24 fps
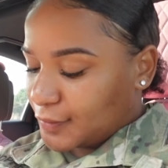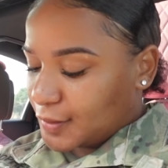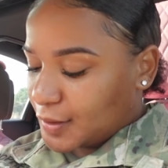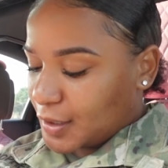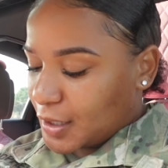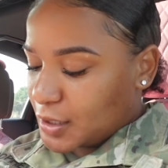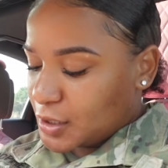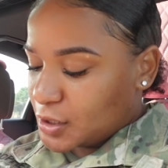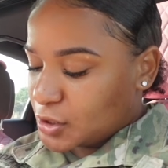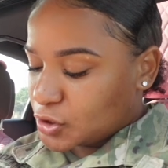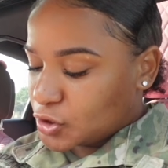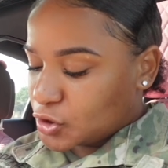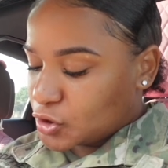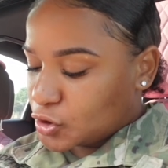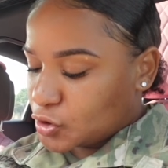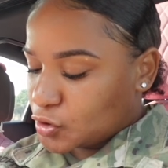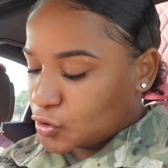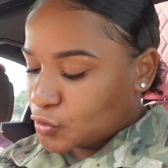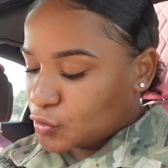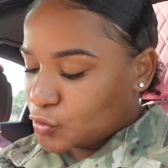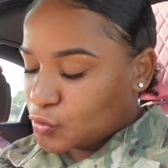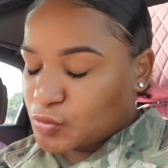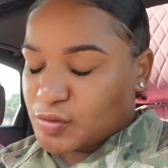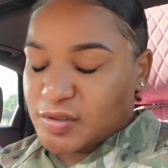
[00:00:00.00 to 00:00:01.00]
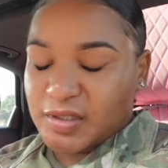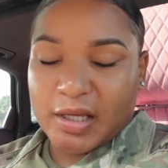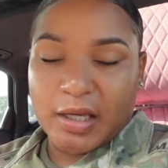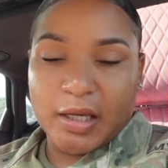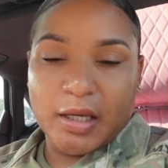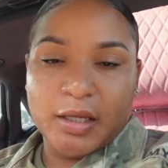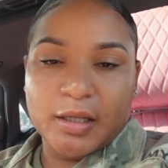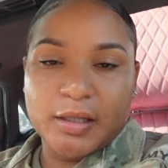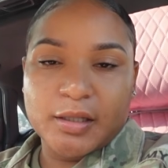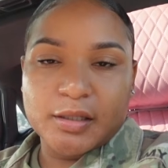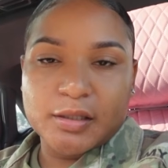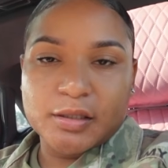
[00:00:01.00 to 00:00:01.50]
Today is
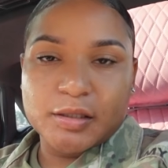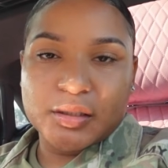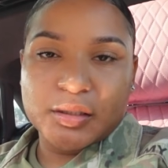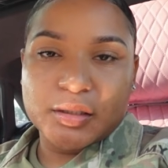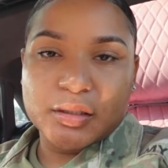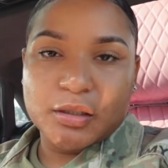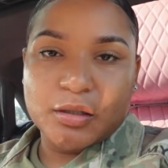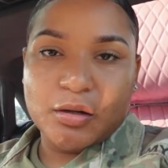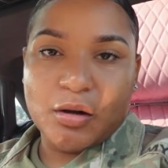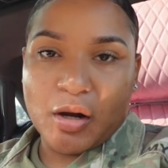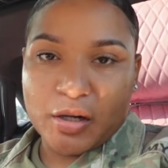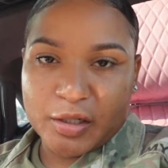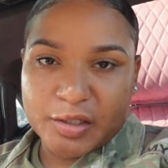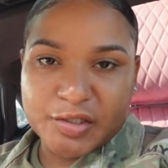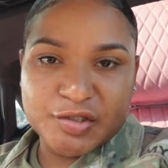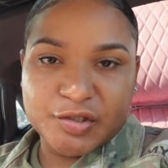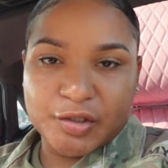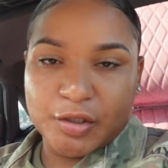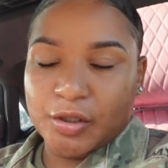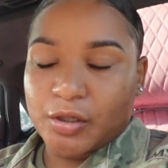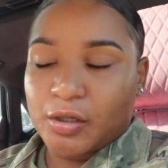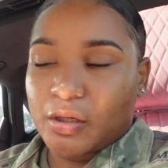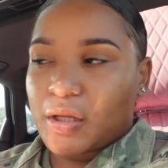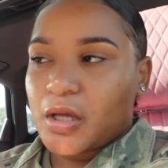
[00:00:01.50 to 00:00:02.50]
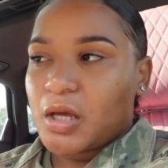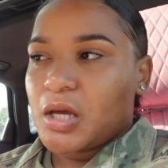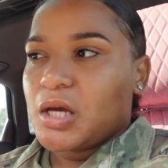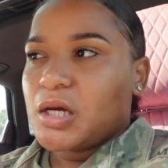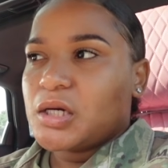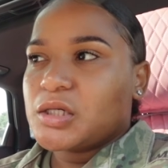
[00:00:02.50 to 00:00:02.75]
Tuesday, August 3rd.